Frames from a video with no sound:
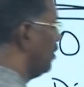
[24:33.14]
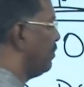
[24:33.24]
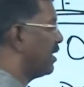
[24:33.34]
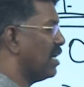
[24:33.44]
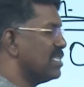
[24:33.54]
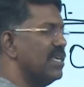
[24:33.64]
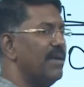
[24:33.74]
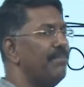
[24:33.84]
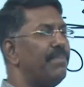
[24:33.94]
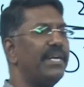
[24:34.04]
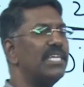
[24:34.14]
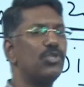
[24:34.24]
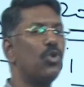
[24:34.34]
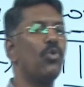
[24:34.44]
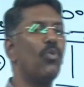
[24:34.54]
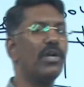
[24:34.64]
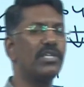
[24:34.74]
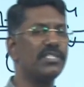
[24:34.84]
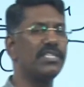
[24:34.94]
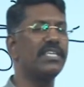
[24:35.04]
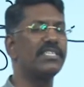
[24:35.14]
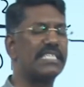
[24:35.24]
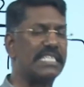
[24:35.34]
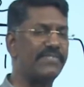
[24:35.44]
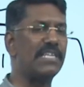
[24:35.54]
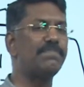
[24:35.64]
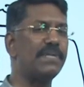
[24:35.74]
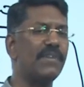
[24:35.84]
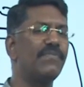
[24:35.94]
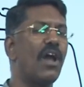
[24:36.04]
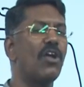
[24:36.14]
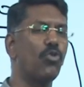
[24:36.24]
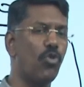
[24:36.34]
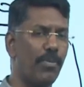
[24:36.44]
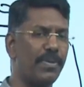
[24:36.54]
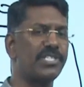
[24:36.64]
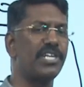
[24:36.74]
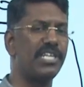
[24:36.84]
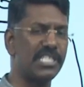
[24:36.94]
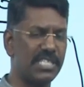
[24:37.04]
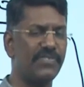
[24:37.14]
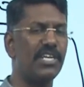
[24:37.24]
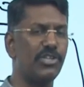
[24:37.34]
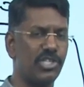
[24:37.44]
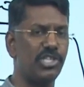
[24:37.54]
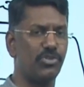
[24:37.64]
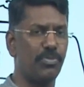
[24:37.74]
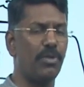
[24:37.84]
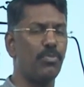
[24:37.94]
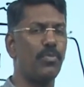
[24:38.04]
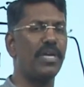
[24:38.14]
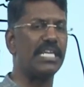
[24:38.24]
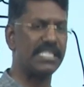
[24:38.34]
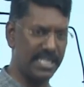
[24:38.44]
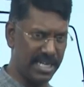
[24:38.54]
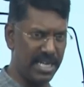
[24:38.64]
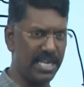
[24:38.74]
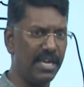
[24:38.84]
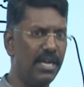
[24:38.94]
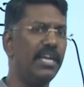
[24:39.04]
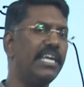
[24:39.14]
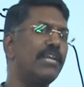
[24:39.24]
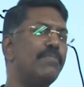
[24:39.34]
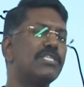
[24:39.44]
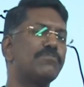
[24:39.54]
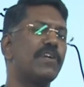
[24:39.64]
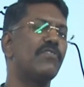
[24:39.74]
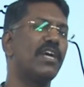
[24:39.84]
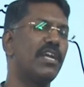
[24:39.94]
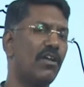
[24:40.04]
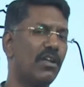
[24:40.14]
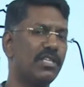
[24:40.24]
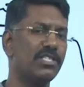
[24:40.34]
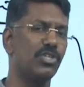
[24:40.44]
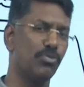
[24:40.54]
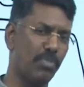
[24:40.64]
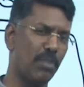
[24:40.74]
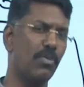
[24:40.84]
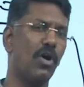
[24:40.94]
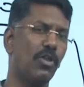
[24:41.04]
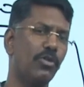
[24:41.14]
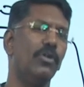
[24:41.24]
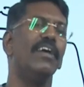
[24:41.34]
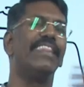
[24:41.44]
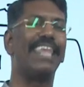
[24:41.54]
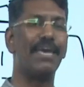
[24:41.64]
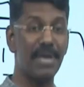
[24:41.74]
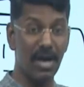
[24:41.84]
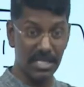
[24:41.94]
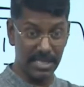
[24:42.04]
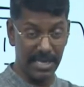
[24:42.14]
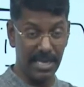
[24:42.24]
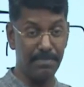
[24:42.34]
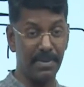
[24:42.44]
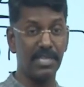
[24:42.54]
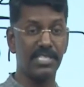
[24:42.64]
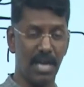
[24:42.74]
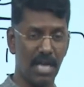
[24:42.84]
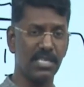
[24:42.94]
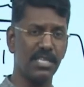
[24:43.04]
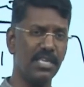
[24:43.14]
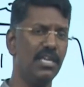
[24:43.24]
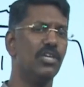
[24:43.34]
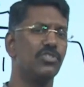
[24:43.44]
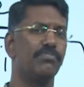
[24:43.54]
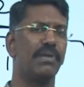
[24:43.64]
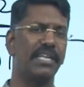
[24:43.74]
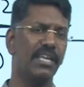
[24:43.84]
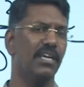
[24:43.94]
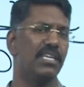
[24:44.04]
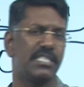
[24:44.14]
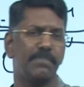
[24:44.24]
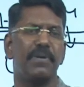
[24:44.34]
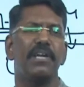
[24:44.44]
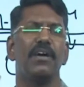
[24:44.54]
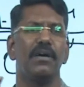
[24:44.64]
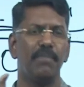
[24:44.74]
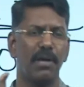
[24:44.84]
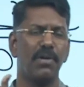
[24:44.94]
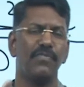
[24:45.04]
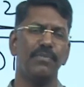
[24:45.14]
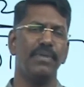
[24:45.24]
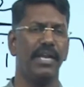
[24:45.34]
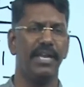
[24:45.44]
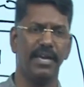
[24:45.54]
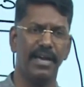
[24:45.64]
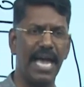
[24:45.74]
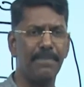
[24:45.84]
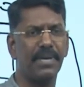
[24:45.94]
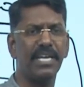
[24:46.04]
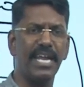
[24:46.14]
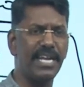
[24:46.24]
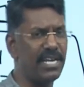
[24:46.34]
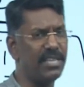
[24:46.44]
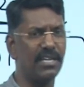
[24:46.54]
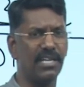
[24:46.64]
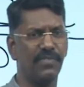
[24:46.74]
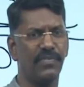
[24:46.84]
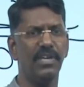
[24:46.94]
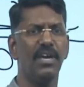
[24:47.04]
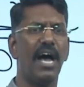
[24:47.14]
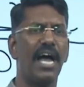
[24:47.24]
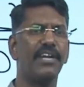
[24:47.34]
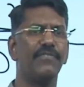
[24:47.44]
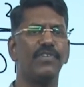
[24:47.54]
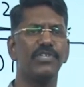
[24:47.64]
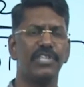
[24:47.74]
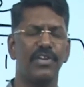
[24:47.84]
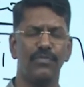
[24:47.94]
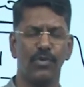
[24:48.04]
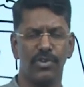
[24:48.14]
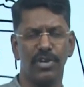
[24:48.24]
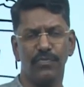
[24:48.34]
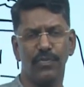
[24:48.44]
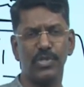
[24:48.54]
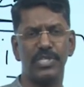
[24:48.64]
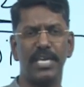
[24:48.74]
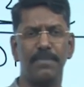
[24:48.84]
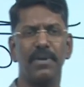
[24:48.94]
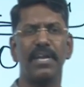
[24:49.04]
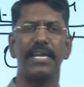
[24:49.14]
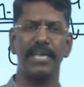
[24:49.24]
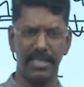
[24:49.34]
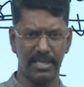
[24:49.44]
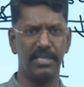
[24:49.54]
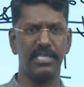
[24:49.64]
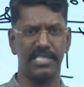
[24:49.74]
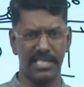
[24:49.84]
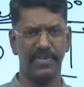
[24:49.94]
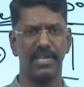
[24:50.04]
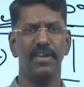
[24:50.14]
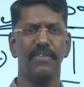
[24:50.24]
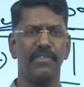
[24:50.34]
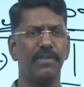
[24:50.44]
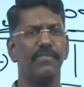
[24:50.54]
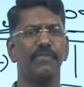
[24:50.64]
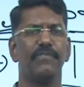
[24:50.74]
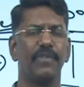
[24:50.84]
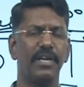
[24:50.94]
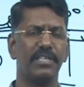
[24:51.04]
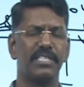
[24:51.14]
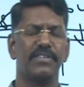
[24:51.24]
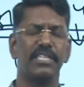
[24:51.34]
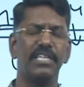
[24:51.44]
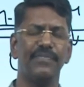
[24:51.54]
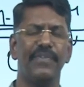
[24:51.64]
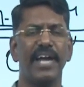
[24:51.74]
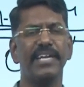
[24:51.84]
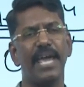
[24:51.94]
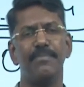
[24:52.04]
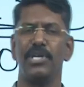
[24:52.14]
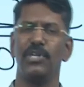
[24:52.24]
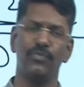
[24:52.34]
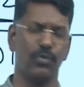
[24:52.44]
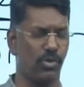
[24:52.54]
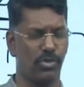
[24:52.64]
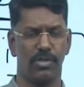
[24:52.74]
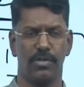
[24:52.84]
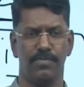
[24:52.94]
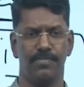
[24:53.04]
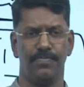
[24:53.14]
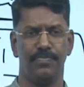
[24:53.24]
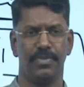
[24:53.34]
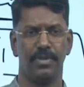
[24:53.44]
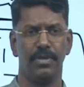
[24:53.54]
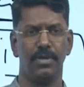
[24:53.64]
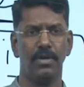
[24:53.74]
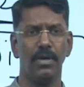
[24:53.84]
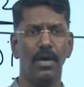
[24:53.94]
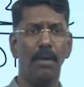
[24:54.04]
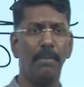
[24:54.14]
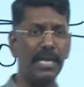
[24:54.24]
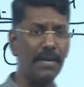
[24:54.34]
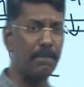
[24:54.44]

Because British don't want to see the development of non-cooperation and civil discipline movement inside India. It may spread via northeast into Burma also. They may ask independence and Azadi. So, better separate Burma from India. Happened in 1935 and it first enforced in 1st April 1937 when the 35 Act came into force. But in